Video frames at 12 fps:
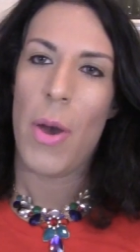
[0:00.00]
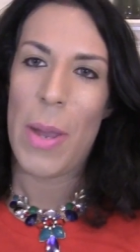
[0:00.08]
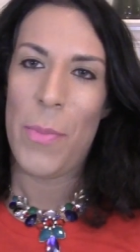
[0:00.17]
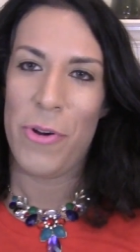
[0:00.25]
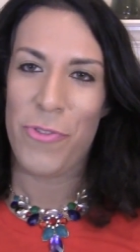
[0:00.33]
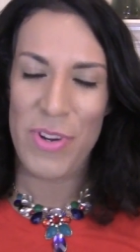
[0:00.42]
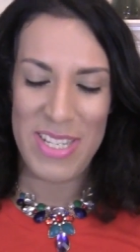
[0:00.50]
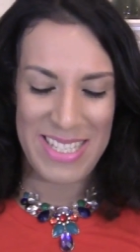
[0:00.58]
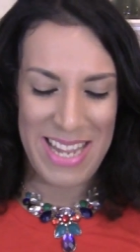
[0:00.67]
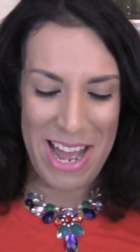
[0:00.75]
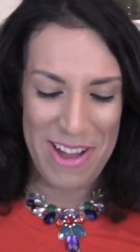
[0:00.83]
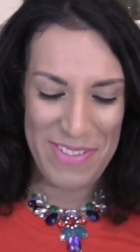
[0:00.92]
Okay, more free
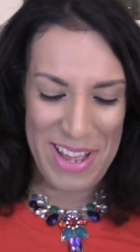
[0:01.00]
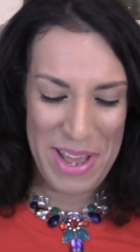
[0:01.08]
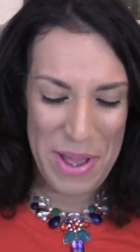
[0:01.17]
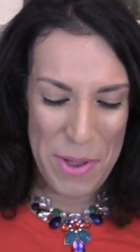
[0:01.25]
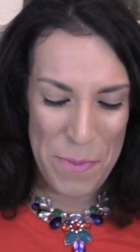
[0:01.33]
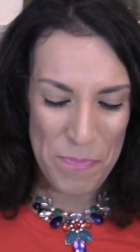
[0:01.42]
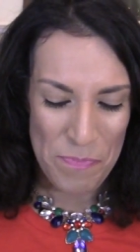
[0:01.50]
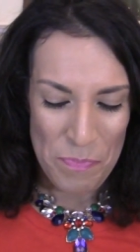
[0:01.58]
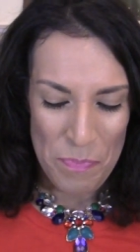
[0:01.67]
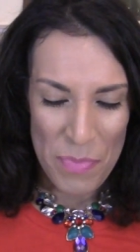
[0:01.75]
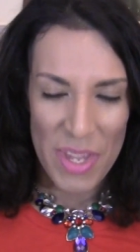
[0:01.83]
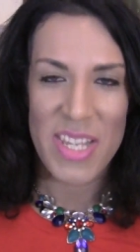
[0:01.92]
stuff.
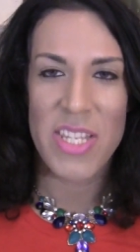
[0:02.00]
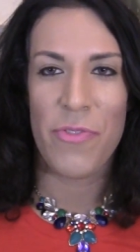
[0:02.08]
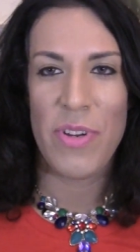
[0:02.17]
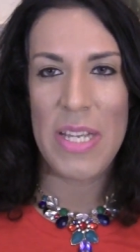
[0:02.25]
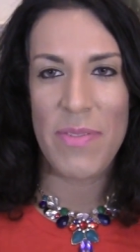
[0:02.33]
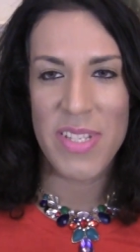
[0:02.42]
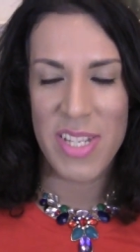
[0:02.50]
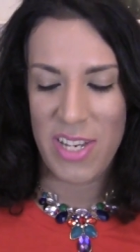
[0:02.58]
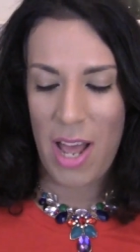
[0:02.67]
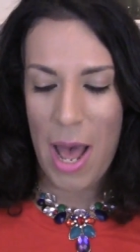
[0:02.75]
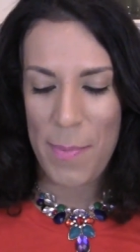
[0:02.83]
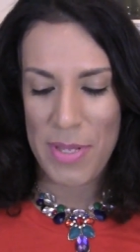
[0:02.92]
Because the free stuff is in the
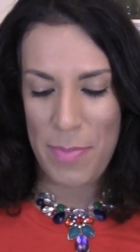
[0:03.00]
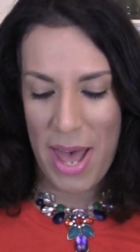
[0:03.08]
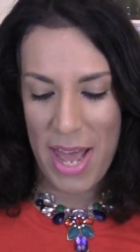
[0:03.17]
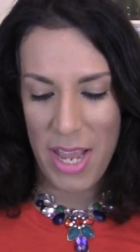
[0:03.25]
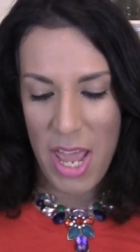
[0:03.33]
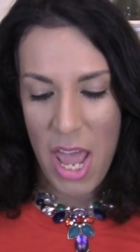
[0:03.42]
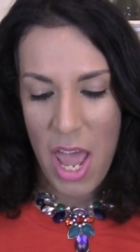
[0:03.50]
top of the bag.